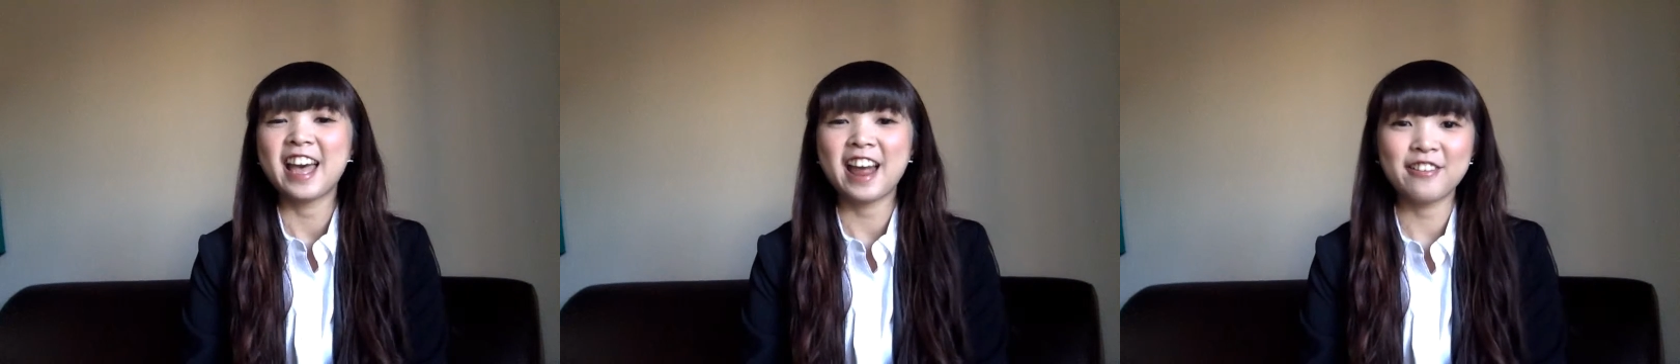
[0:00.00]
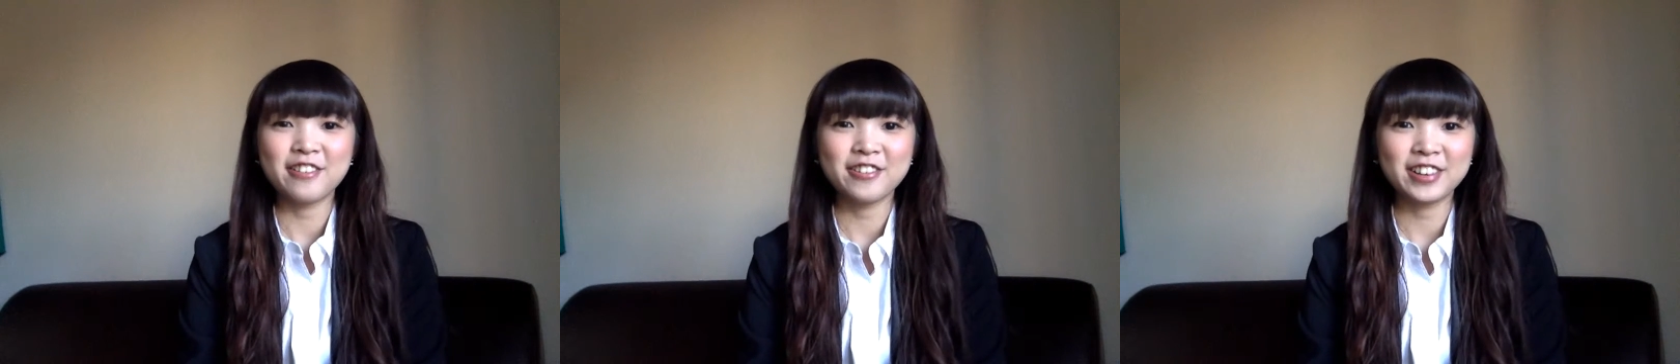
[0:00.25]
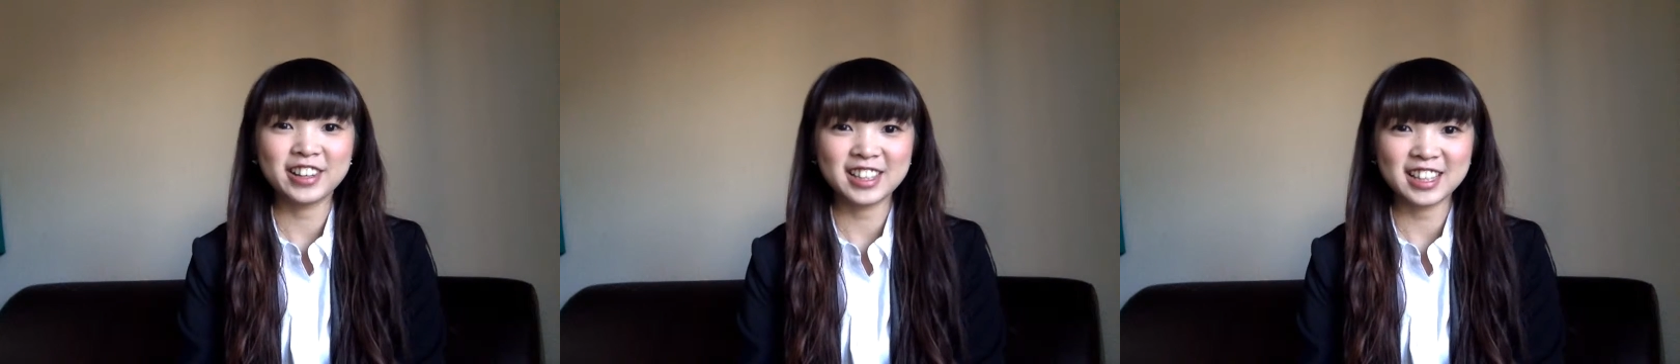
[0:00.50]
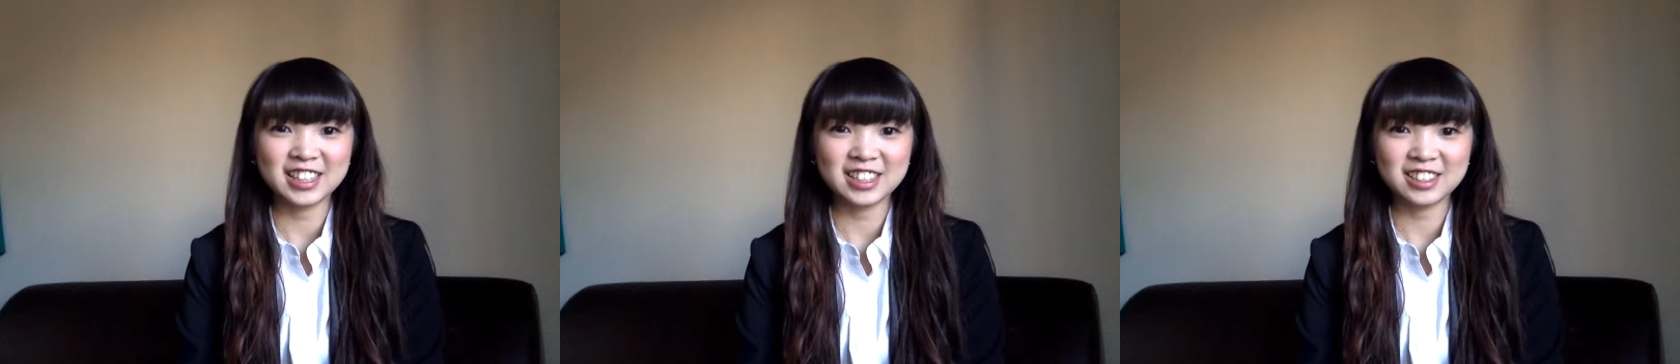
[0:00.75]
Everyone
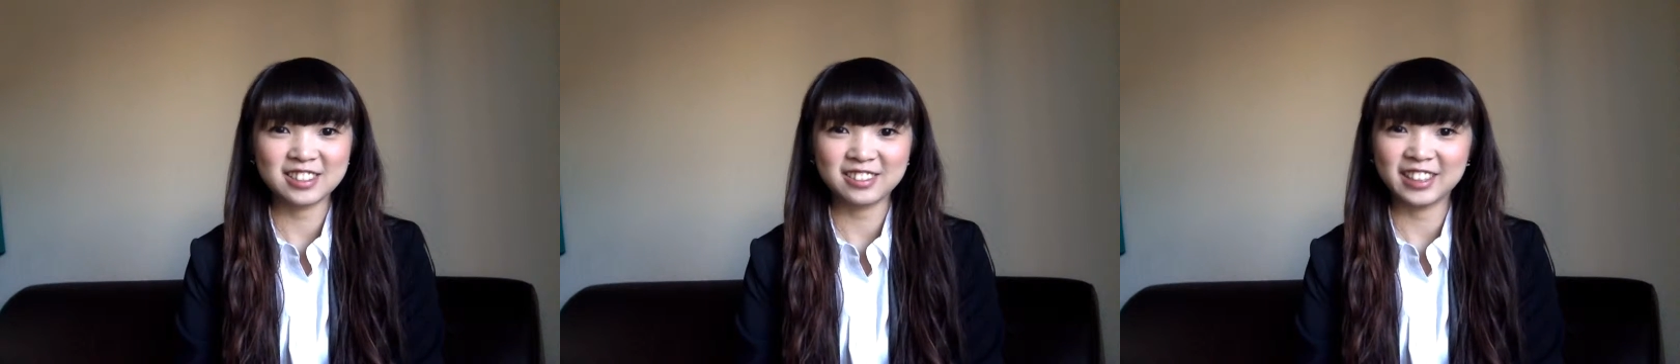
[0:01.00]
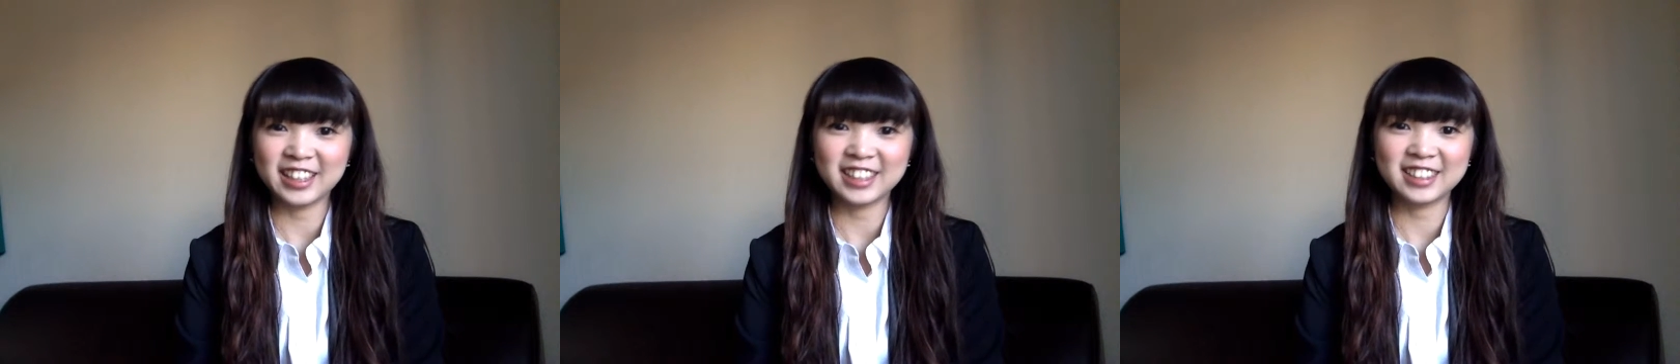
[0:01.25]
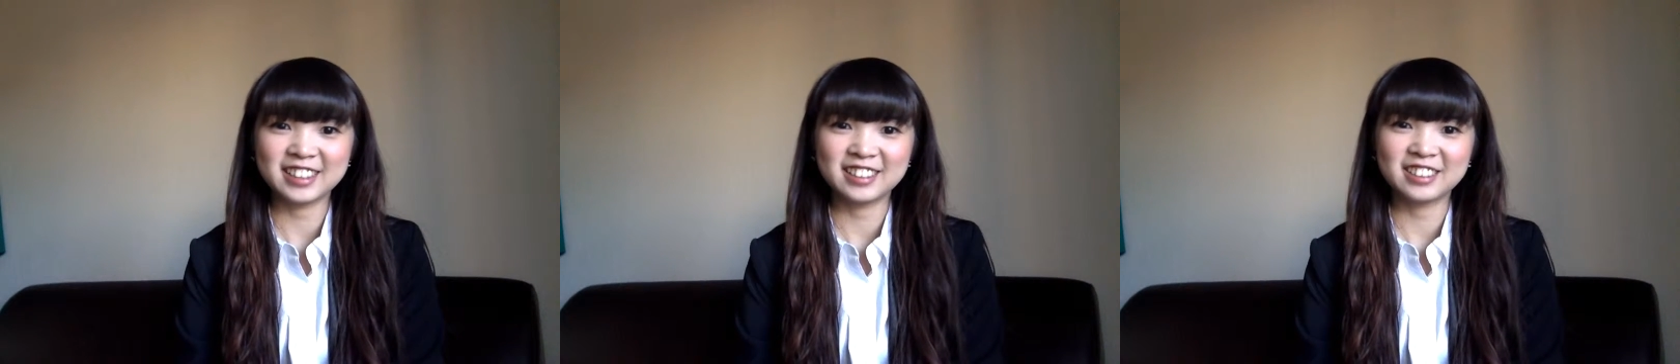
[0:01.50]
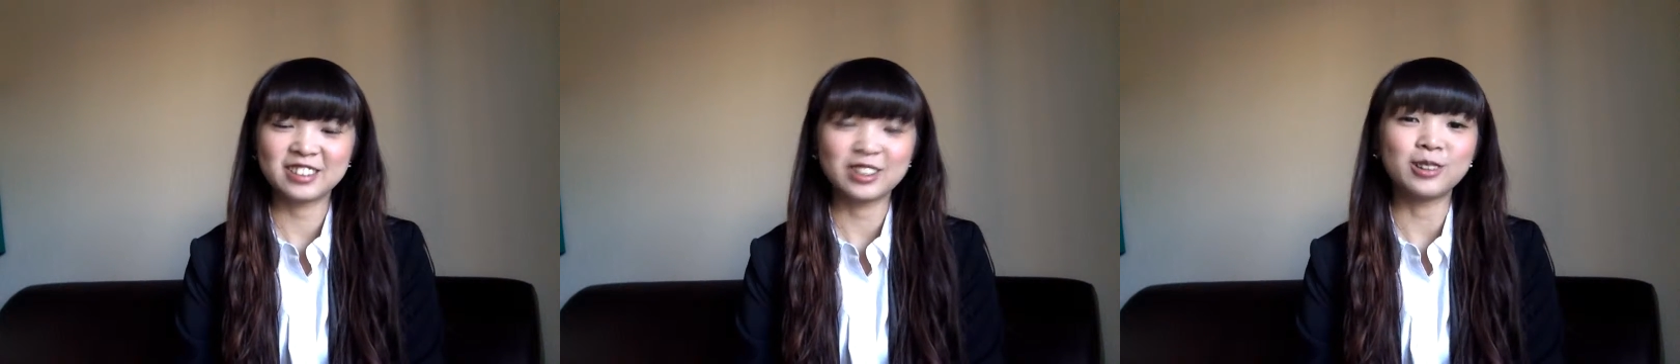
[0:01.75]
can like
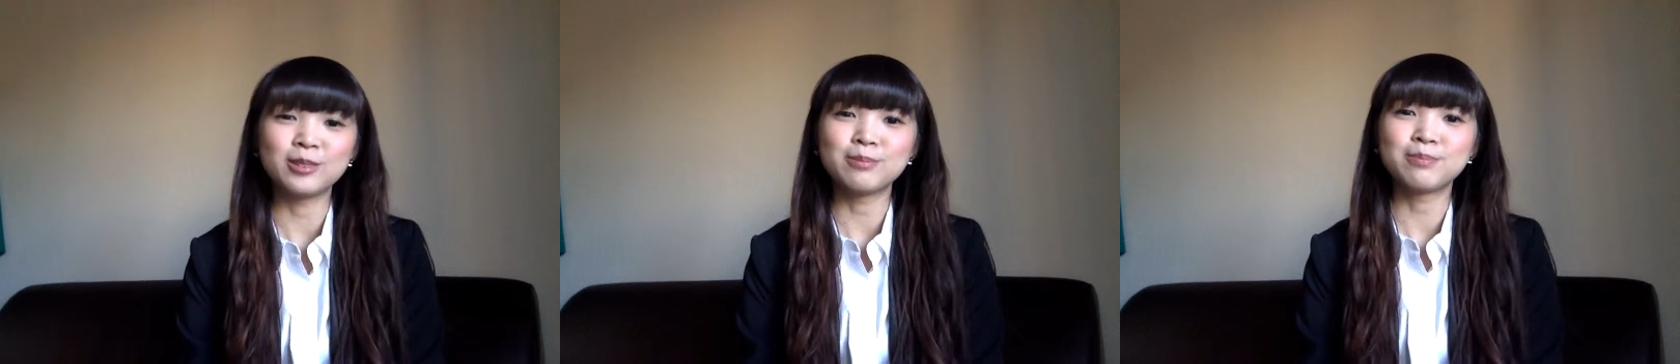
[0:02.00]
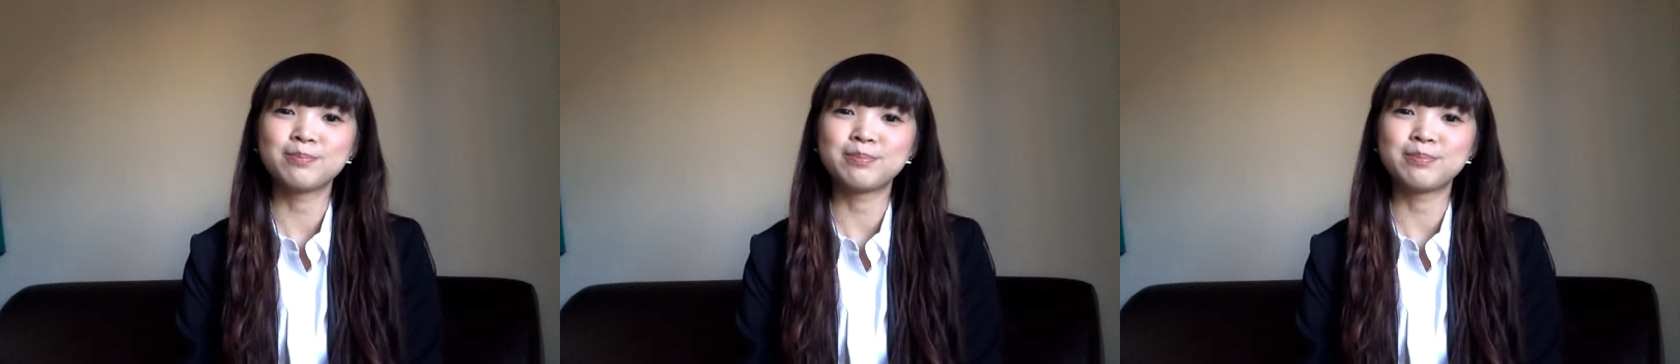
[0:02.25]
go